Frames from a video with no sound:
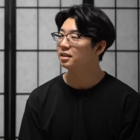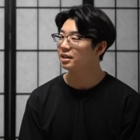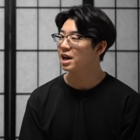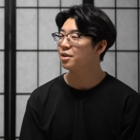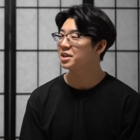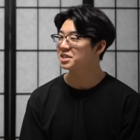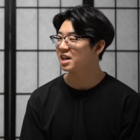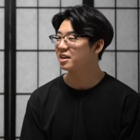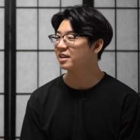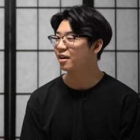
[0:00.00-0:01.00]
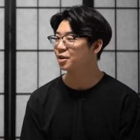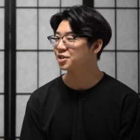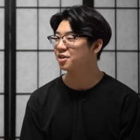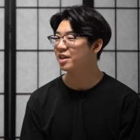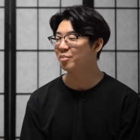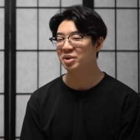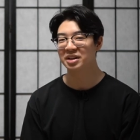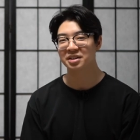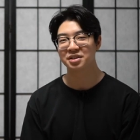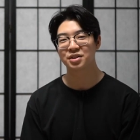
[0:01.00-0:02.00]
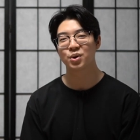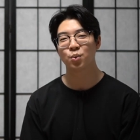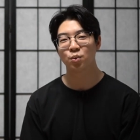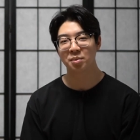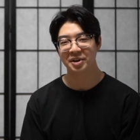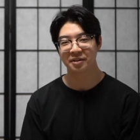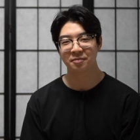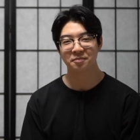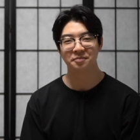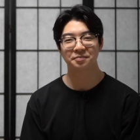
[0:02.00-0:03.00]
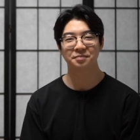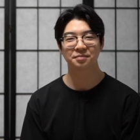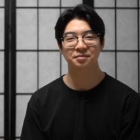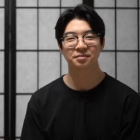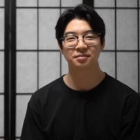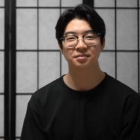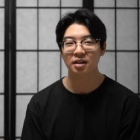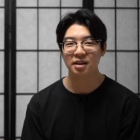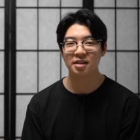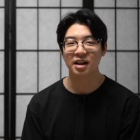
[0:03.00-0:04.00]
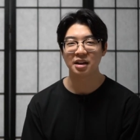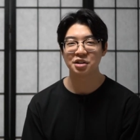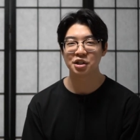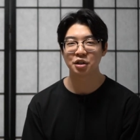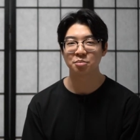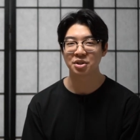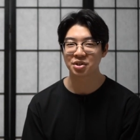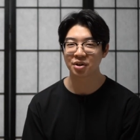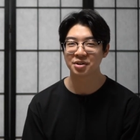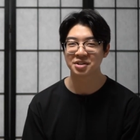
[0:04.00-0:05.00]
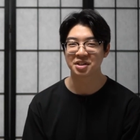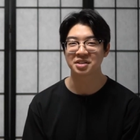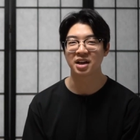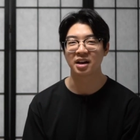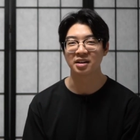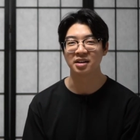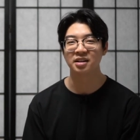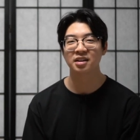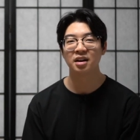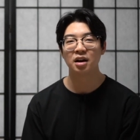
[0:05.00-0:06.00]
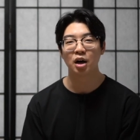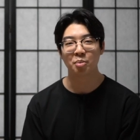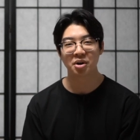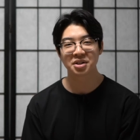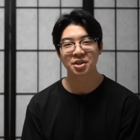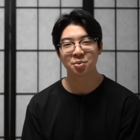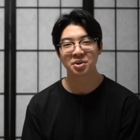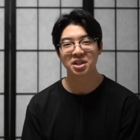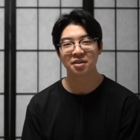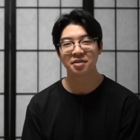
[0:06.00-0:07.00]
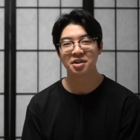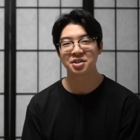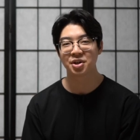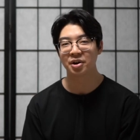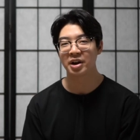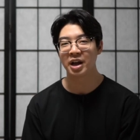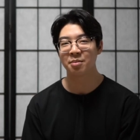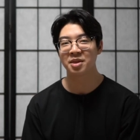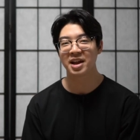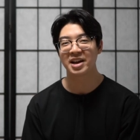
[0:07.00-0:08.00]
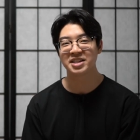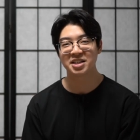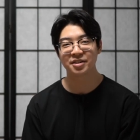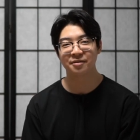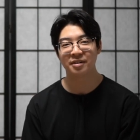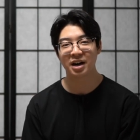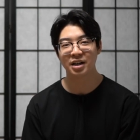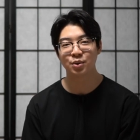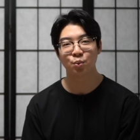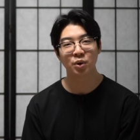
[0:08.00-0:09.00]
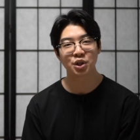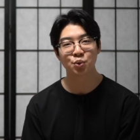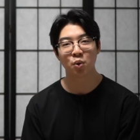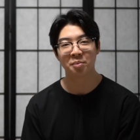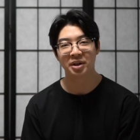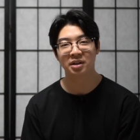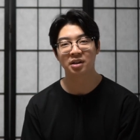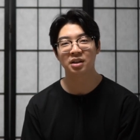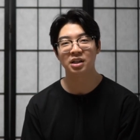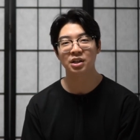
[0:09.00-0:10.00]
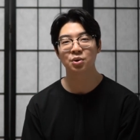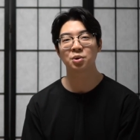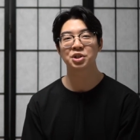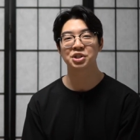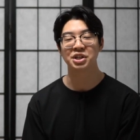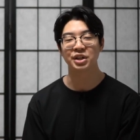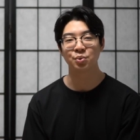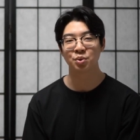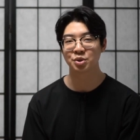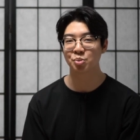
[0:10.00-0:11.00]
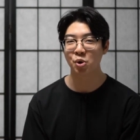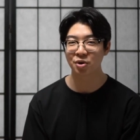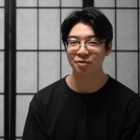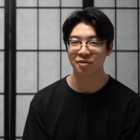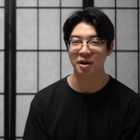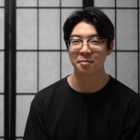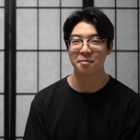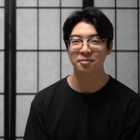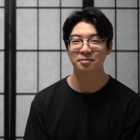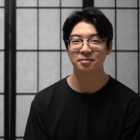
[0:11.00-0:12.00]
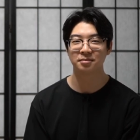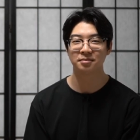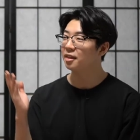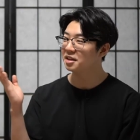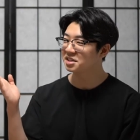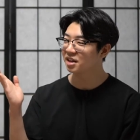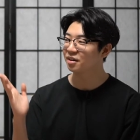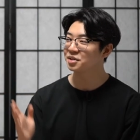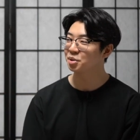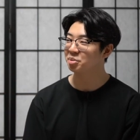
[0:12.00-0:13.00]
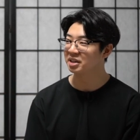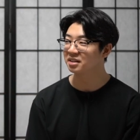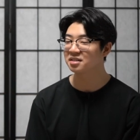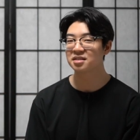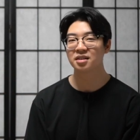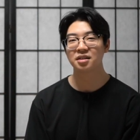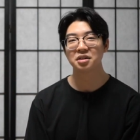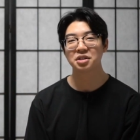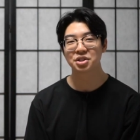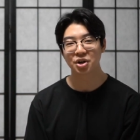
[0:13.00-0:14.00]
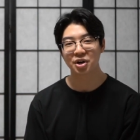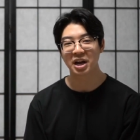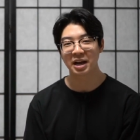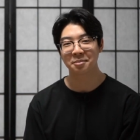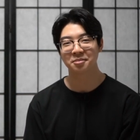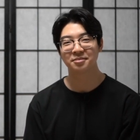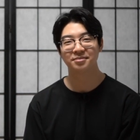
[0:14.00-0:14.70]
Now let's add a character that means woman. In the ancient maternal society, a person was given a surname that identified which woman he or she was born from. This character means surname.